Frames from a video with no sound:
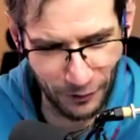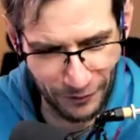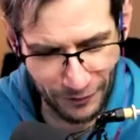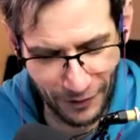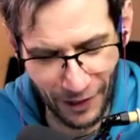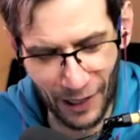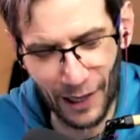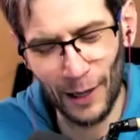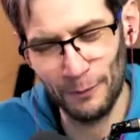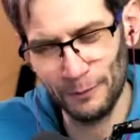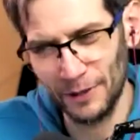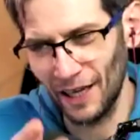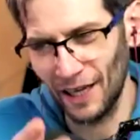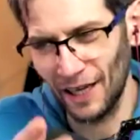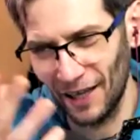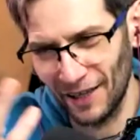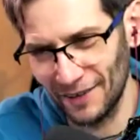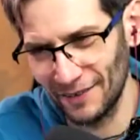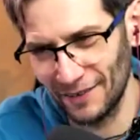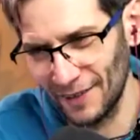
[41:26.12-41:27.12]
I mean,
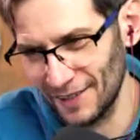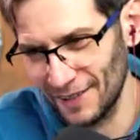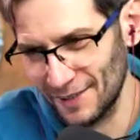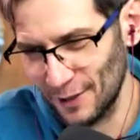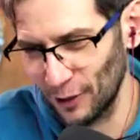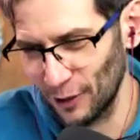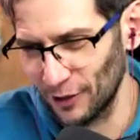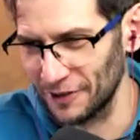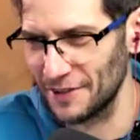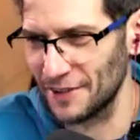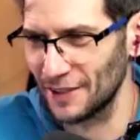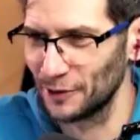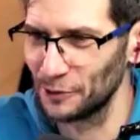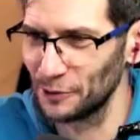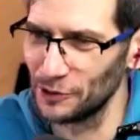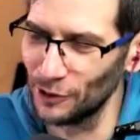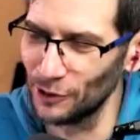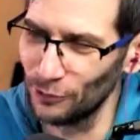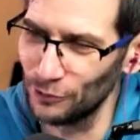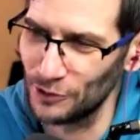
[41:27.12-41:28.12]
it's not a secret,
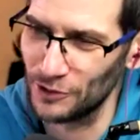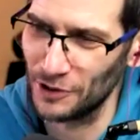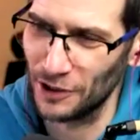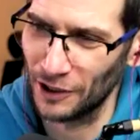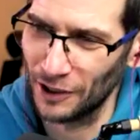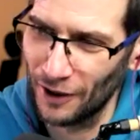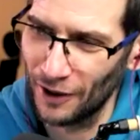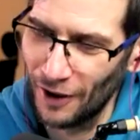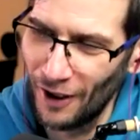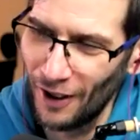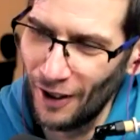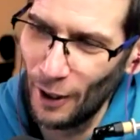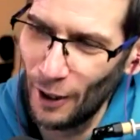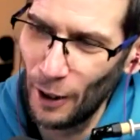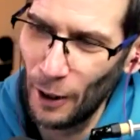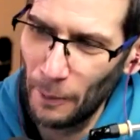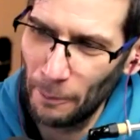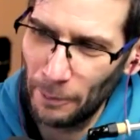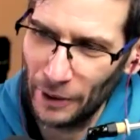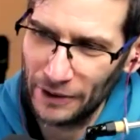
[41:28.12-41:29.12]
obviously,
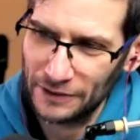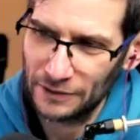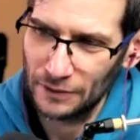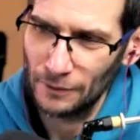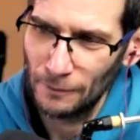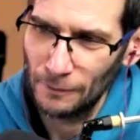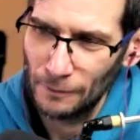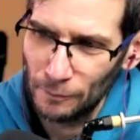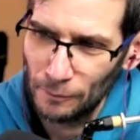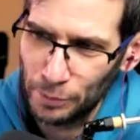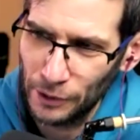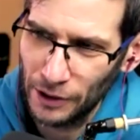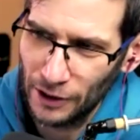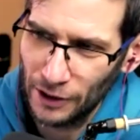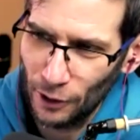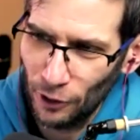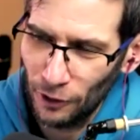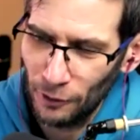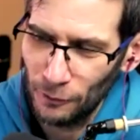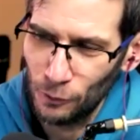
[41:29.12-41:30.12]
but
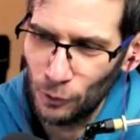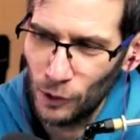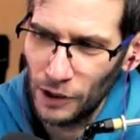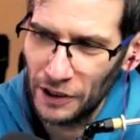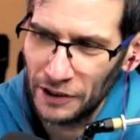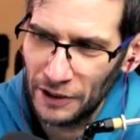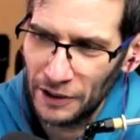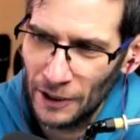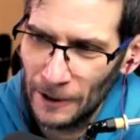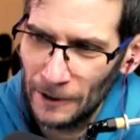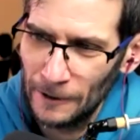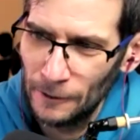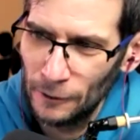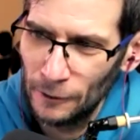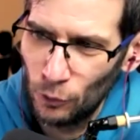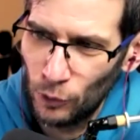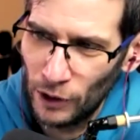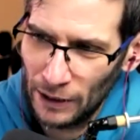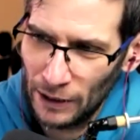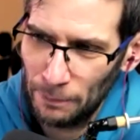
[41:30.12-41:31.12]
Pirio,
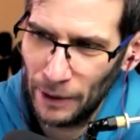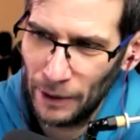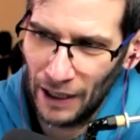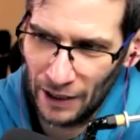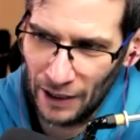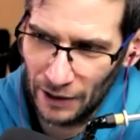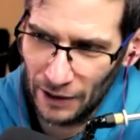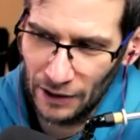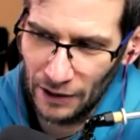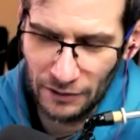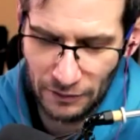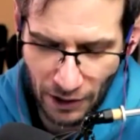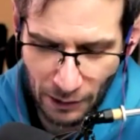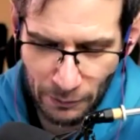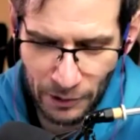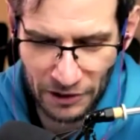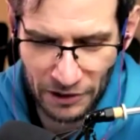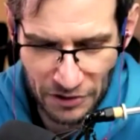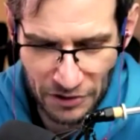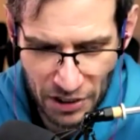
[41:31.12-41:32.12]
when applied, I
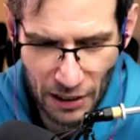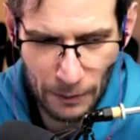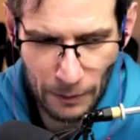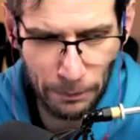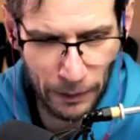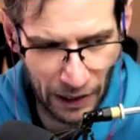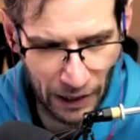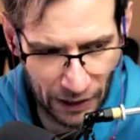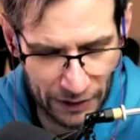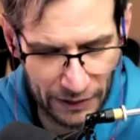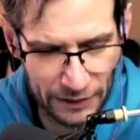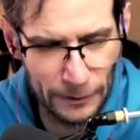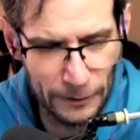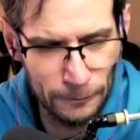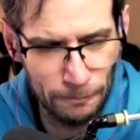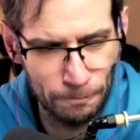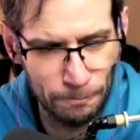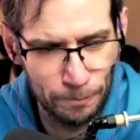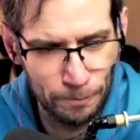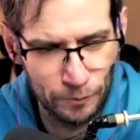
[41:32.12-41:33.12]
mean, she applied,
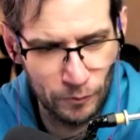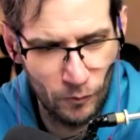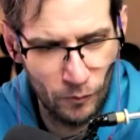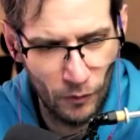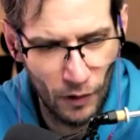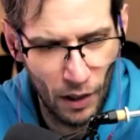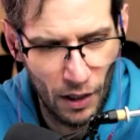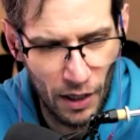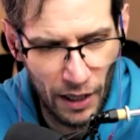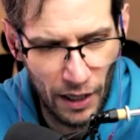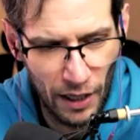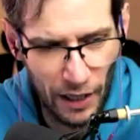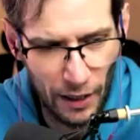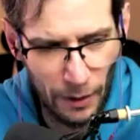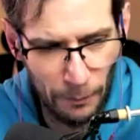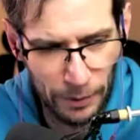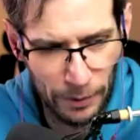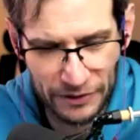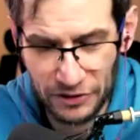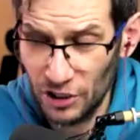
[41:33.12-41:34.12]

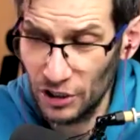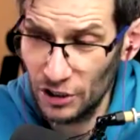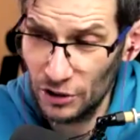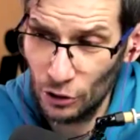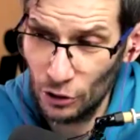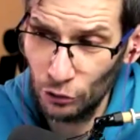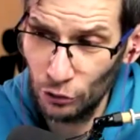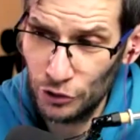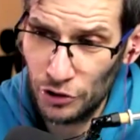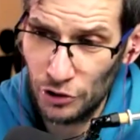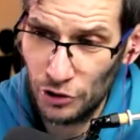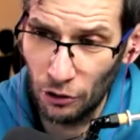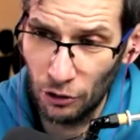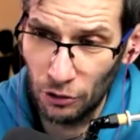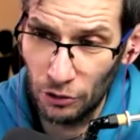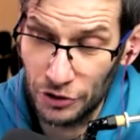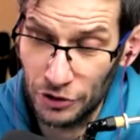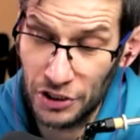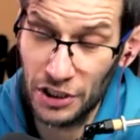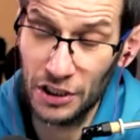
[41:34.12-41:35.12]
but she also
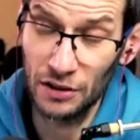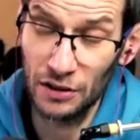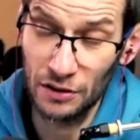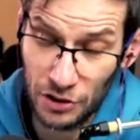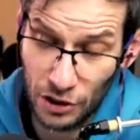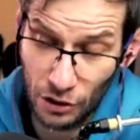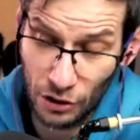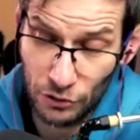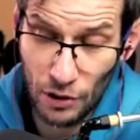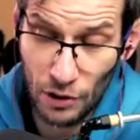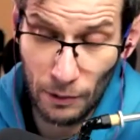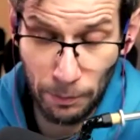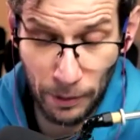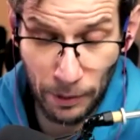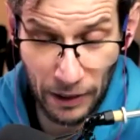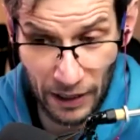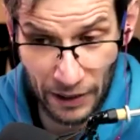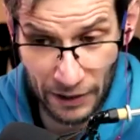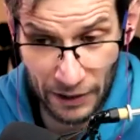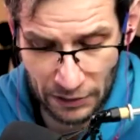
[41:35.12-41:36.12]

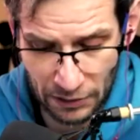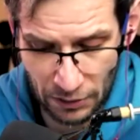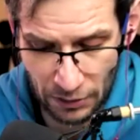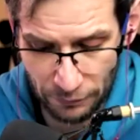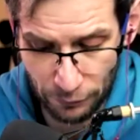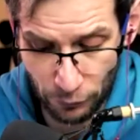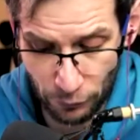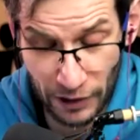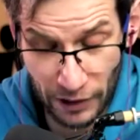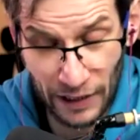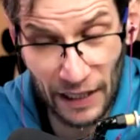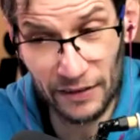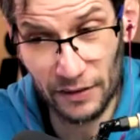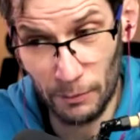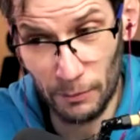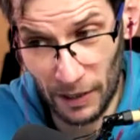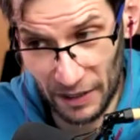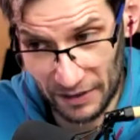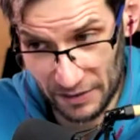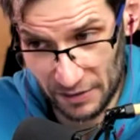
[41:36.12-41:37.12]
applied for another
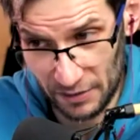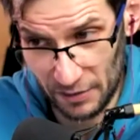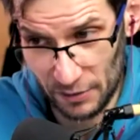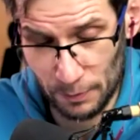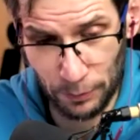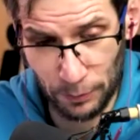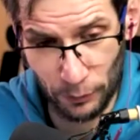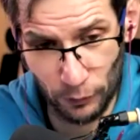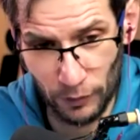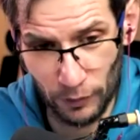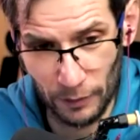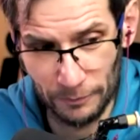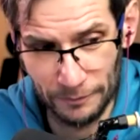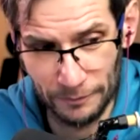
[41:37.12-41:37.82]
master's program.